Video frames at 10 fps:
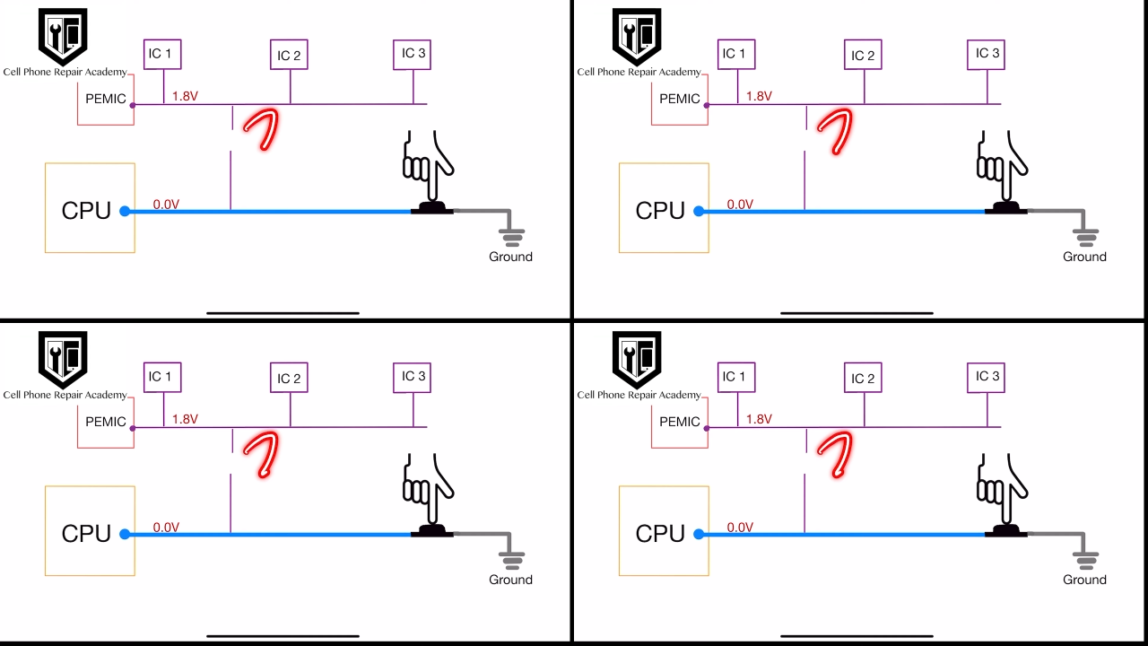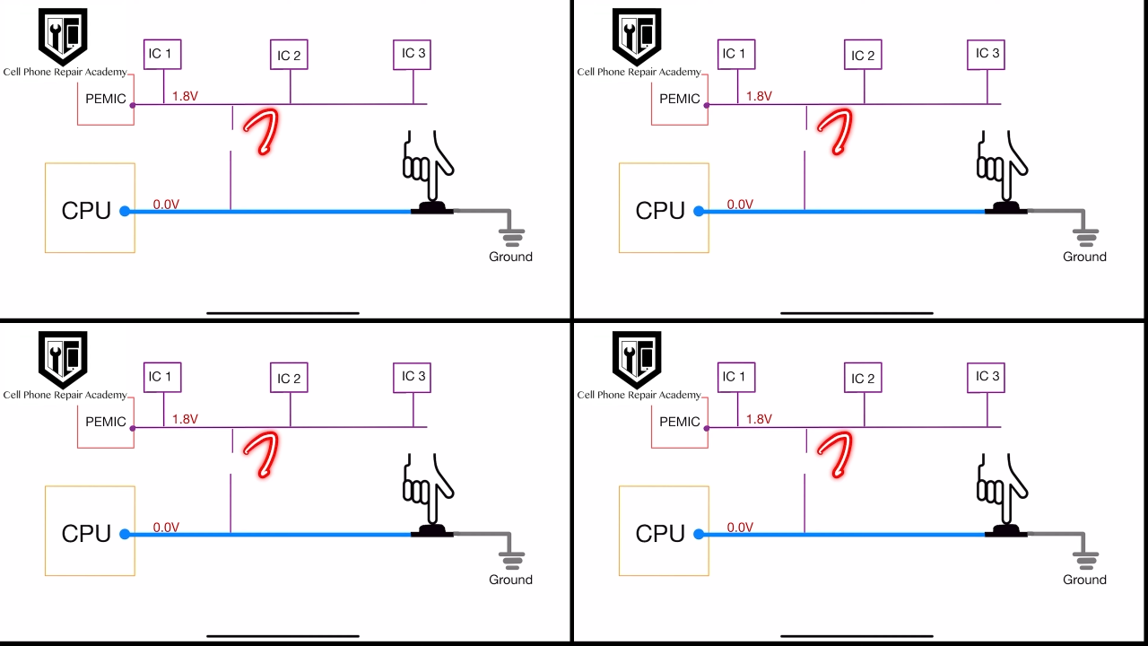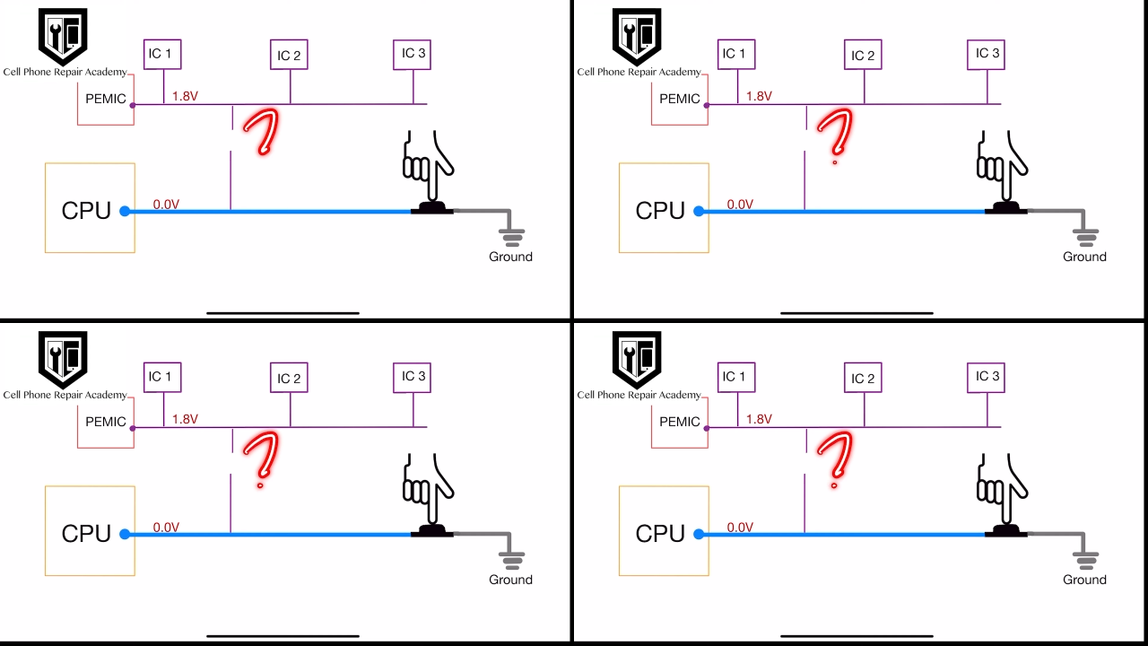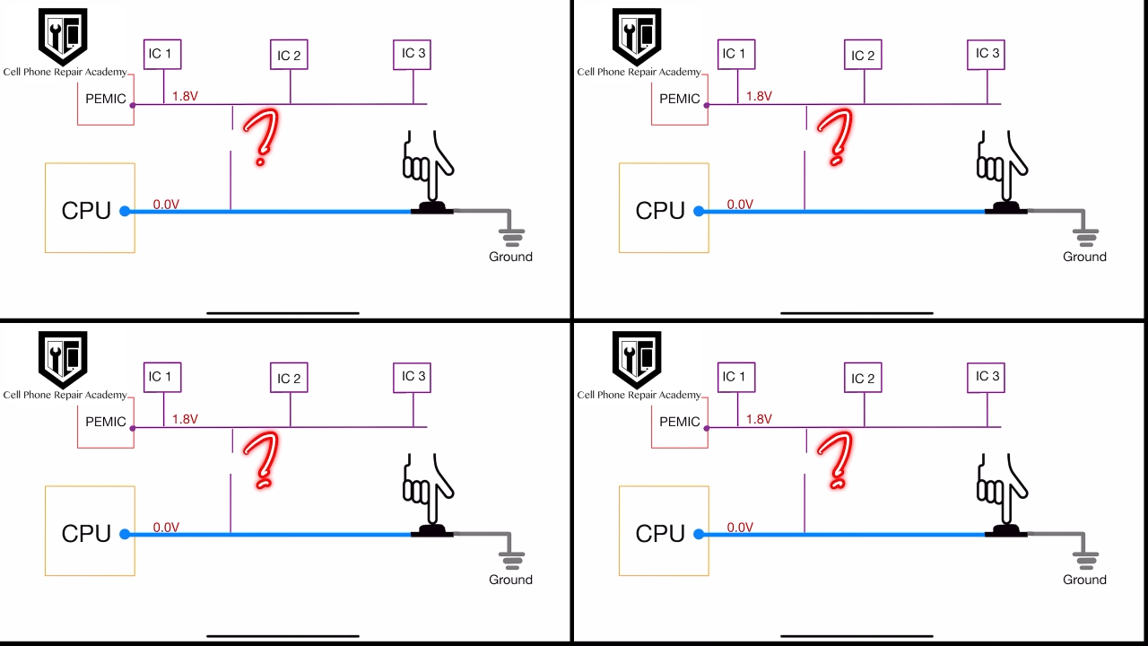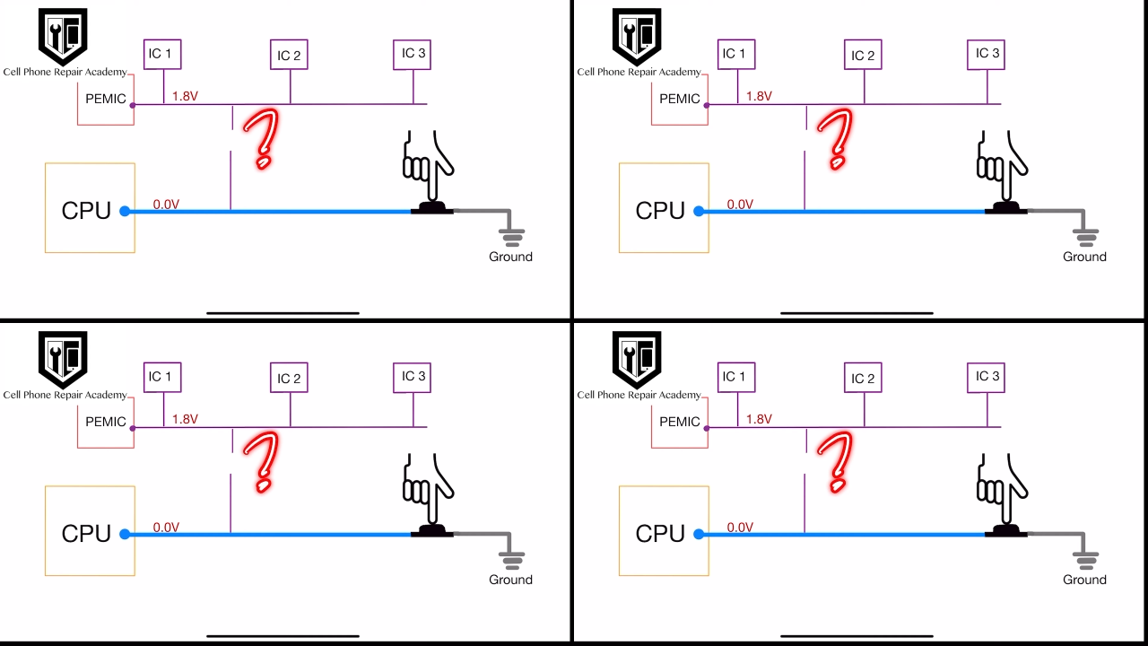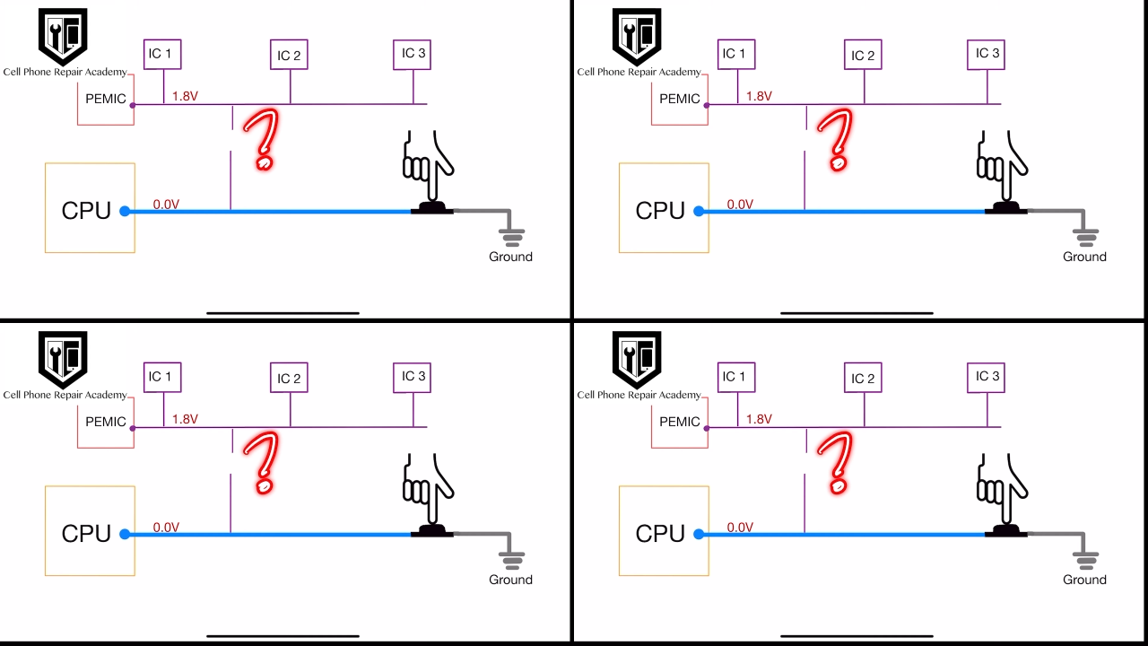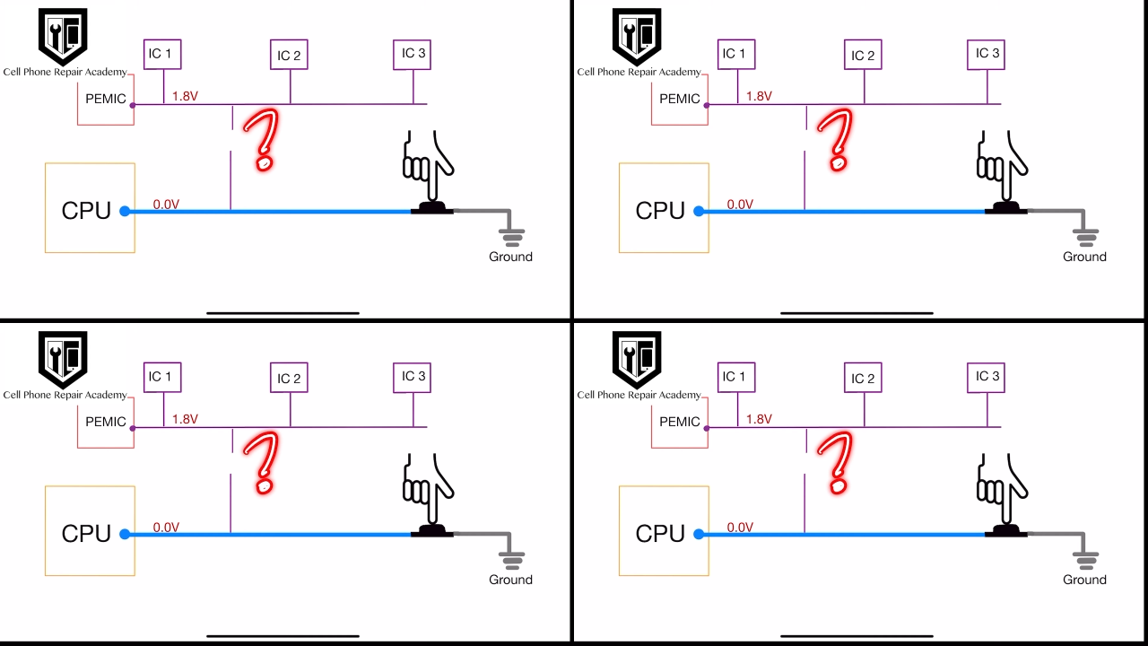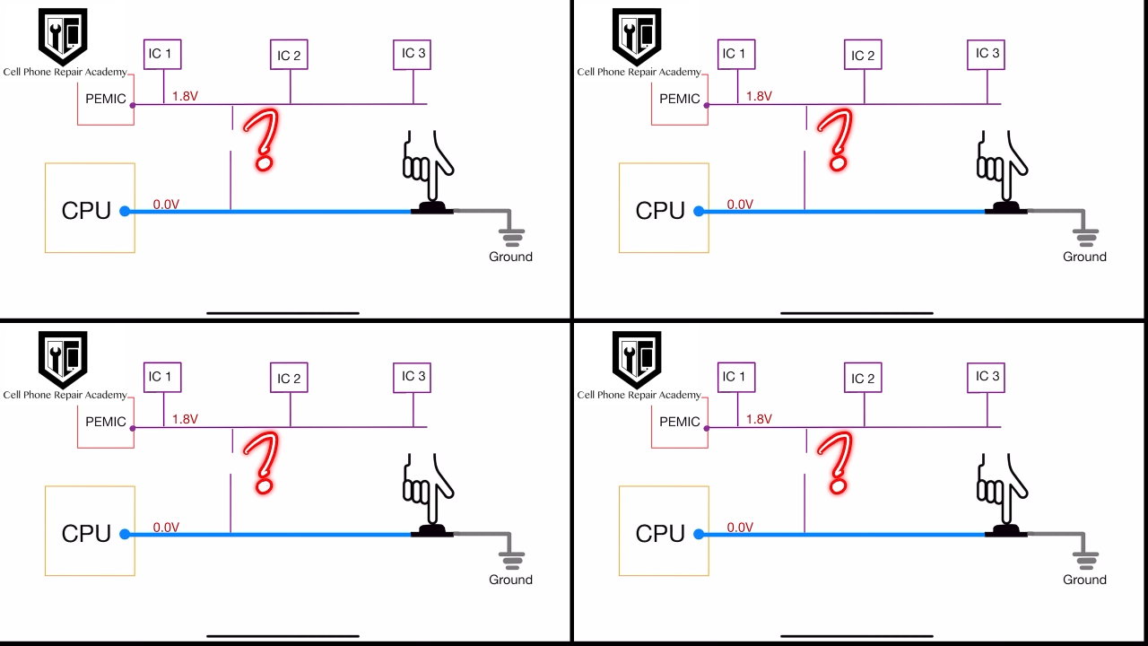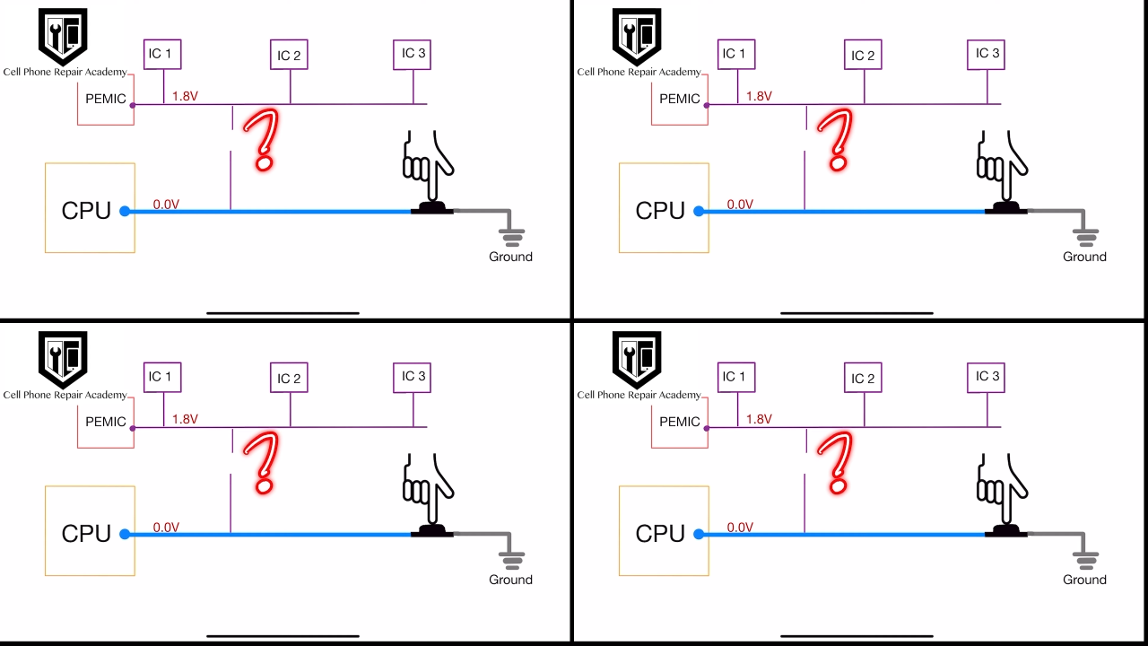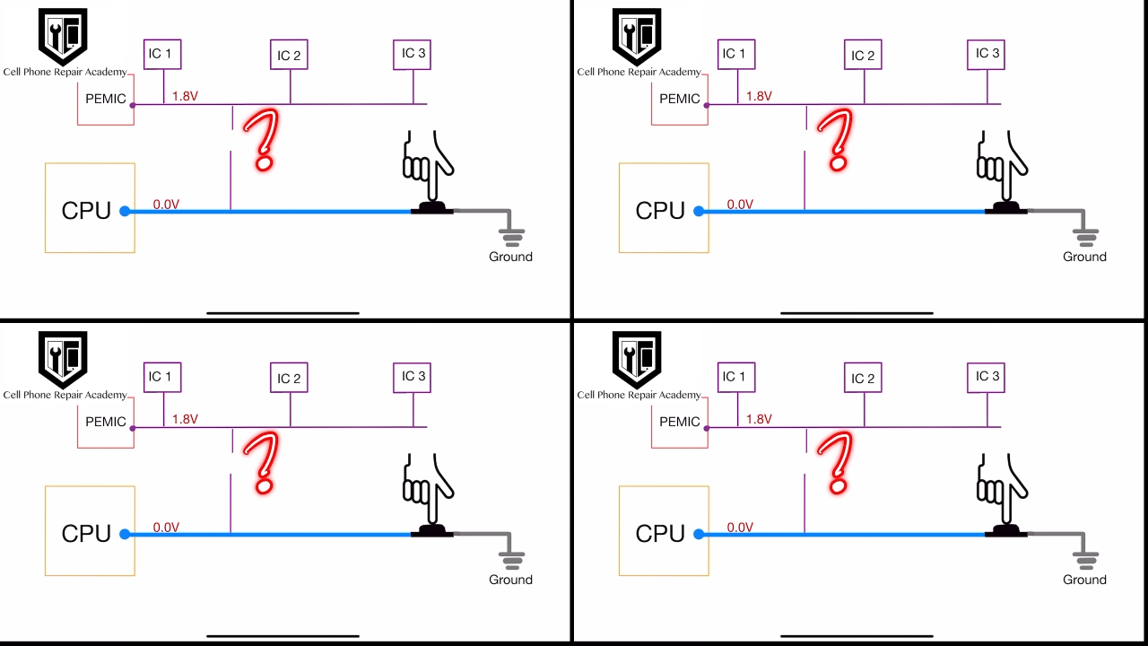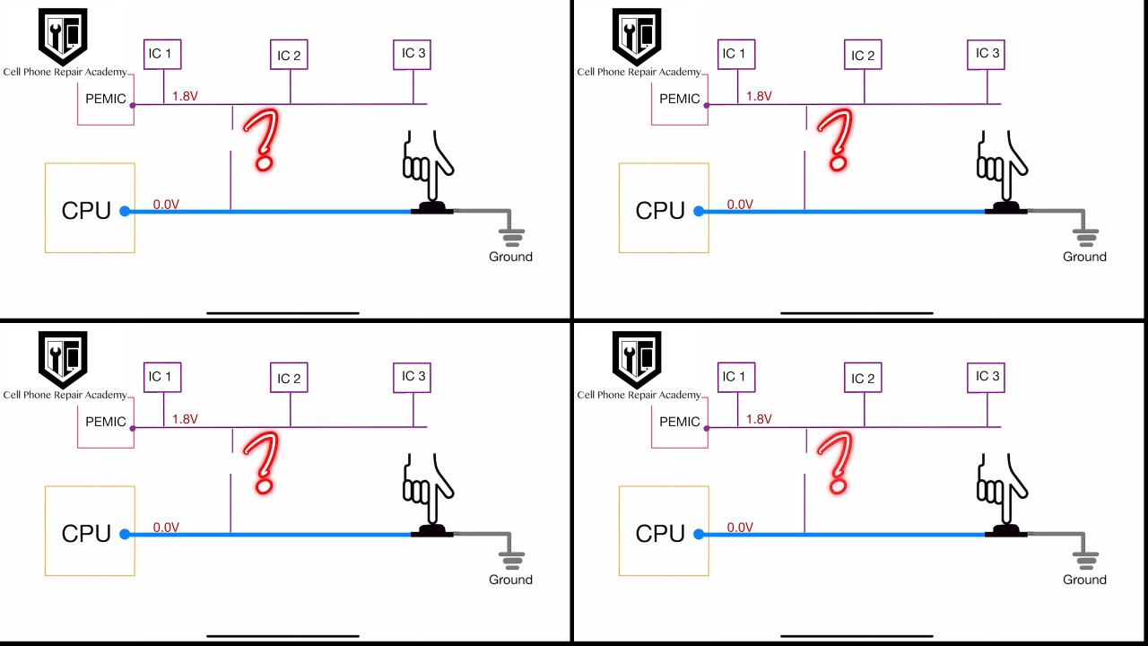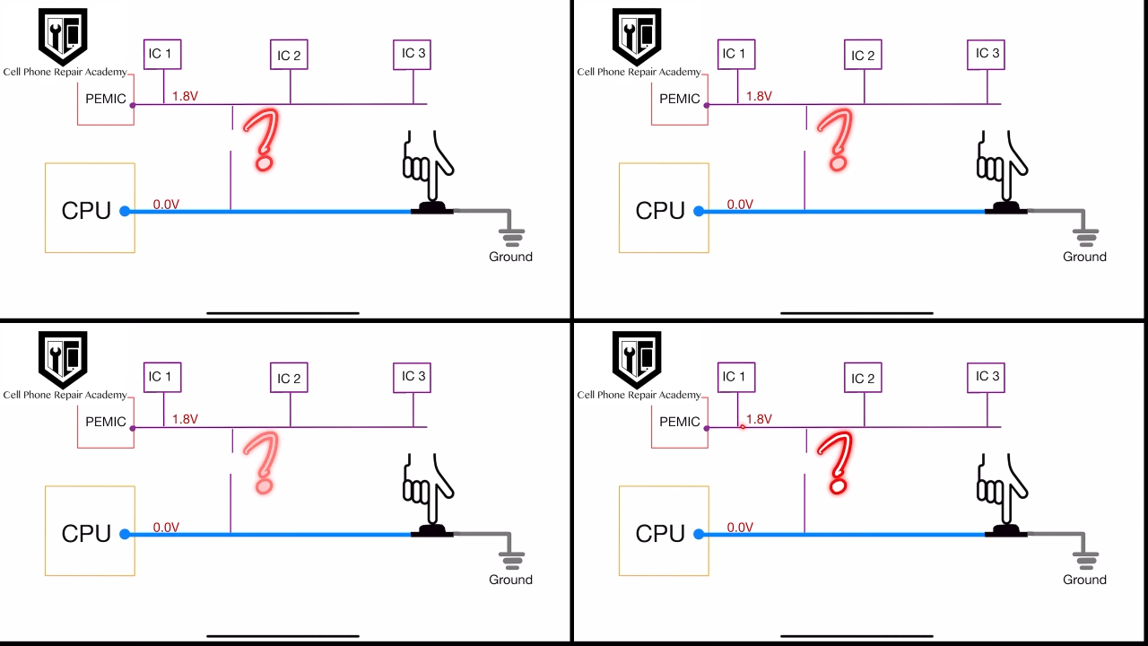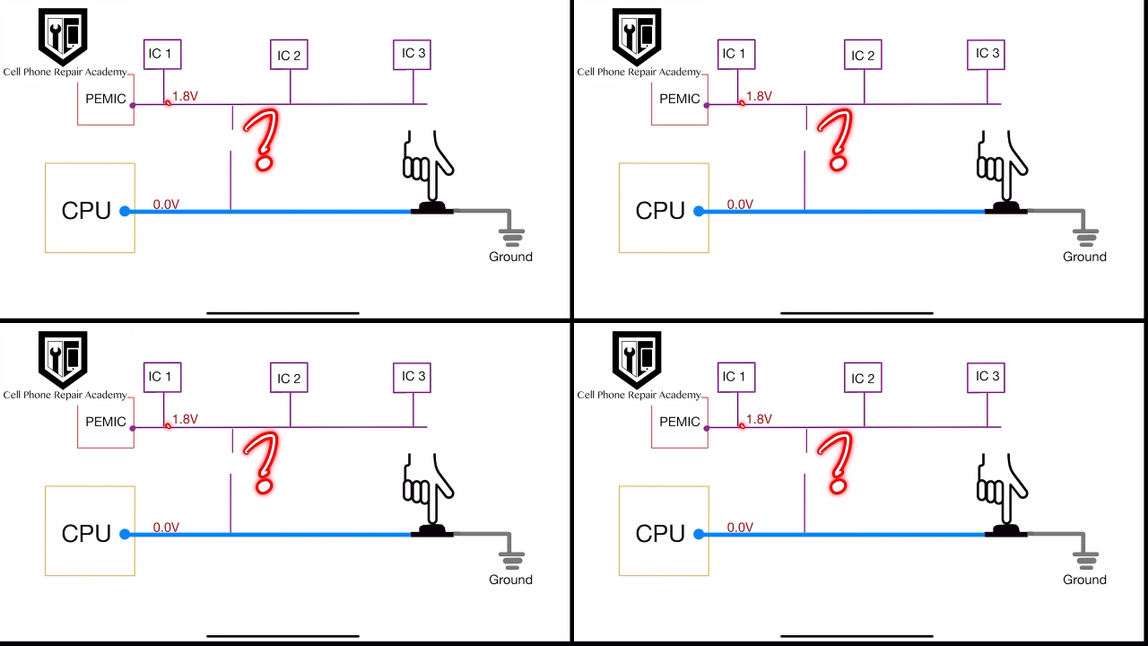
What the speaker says: Nobody's mouth can be seen.